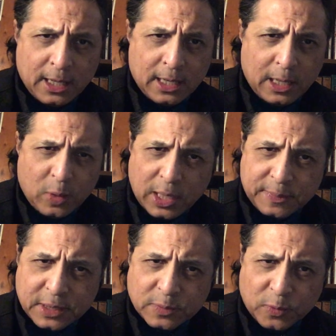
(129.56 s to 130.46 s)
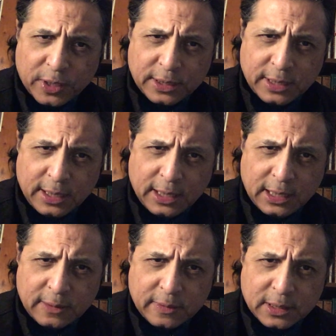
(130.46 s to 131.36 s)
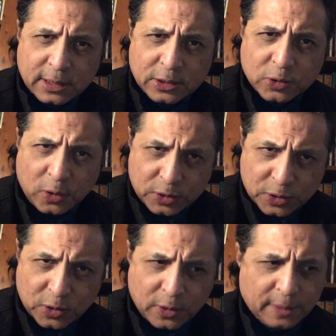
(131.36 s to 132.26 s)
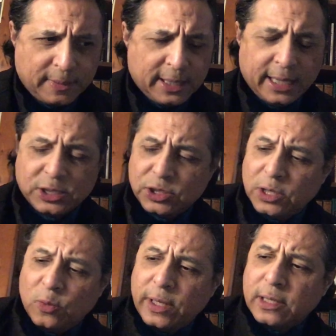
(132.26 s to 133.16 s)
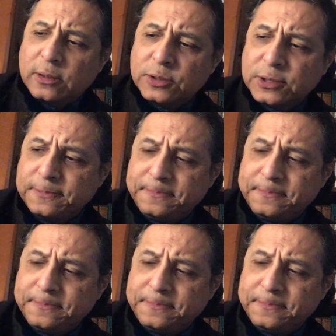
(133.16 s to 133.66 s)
I woke up this morning thinking of a short story by H.G.Wells,